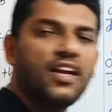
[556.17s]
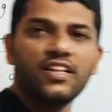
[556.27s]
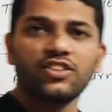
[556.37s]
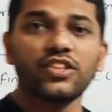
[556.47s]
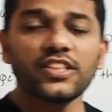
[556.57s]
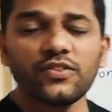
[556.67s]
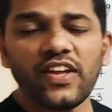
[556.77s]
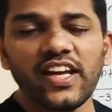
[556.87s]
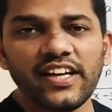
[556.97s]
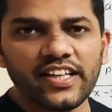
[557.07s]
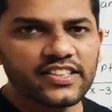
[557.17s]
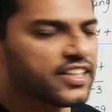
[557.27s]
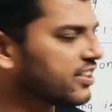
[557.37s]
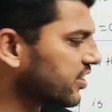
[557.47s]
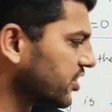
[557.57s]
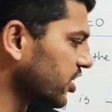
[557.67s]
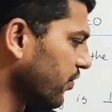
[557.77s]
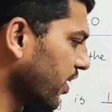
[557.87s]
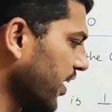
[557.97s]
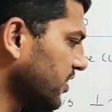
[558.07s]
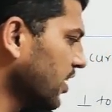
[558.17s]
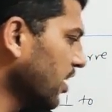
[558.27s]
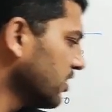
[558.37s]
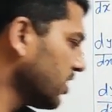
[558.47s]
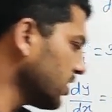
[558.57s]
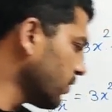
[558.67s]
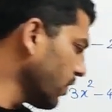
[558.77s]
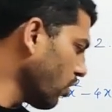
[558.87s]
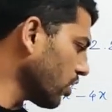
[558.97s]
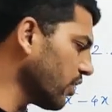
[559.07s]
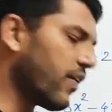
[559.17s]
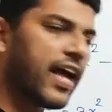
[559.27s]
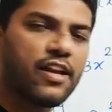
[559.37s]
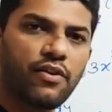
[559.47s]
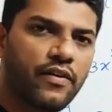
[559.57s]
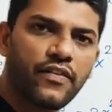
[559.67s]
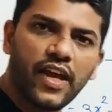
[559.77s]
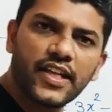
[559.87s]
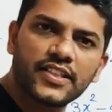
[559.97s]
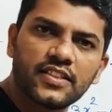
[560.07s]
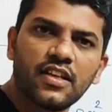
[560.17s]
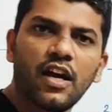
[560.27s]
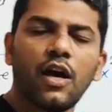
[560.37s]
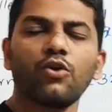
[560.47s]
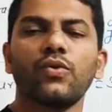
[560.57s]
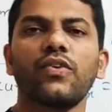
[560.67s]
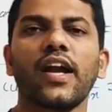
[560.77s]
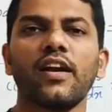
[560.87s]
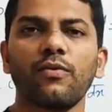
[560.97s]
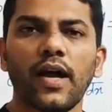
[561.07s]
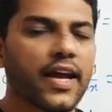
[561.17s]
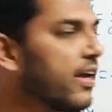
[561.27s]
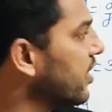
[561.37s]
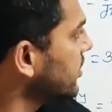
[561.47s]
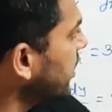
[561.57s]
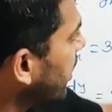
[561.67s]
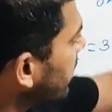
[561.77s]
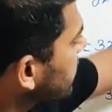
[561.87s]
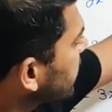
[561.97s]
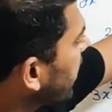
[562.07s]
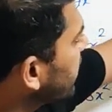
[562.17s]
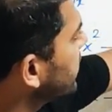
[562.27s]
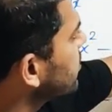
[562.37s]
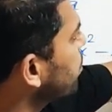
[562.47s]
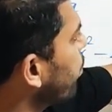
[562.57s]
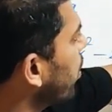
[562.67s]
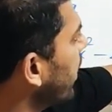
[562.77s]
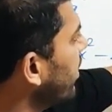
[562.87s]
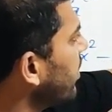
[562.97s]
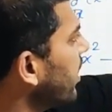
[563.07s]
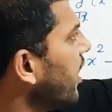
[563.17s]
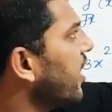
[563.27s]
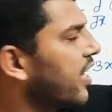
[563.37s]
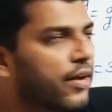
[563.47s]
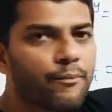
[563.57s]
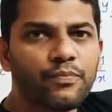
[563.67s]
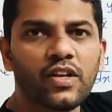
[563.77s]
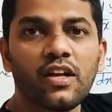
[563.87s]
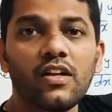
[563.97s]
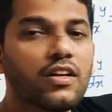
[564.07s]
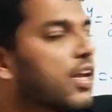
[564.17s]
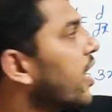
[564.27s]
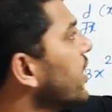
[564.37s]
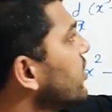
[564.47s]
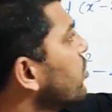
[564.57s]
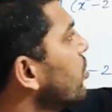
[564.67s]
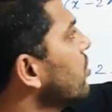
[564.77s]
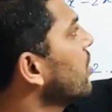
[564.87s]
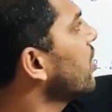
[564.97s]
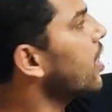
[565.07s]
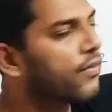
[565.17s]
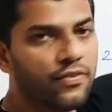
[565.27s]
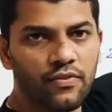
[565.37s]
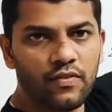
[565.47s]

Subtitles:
So this is very interesting discussion, friends. Since we got the value of x, how to find y? See, understand, this point A lies on the graph.